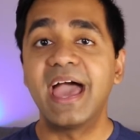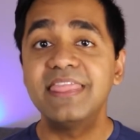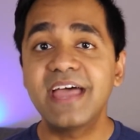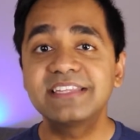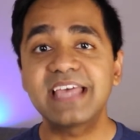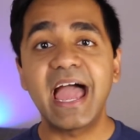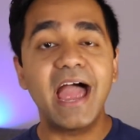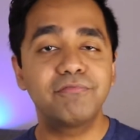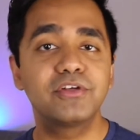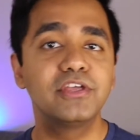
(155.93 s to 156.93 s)
and that's
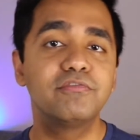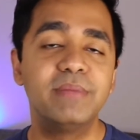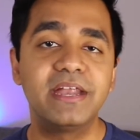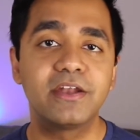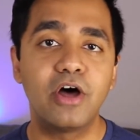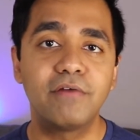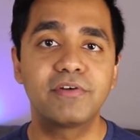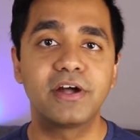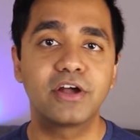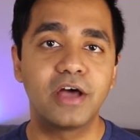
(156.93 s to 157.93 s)
after you've made an
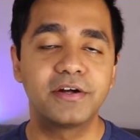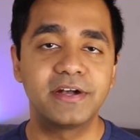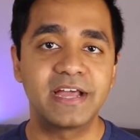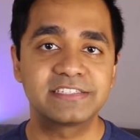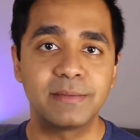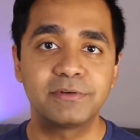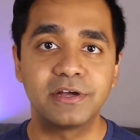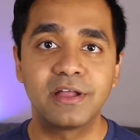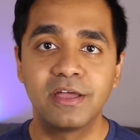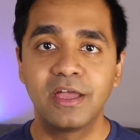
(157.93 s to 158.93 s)
offer and gotten it accepted.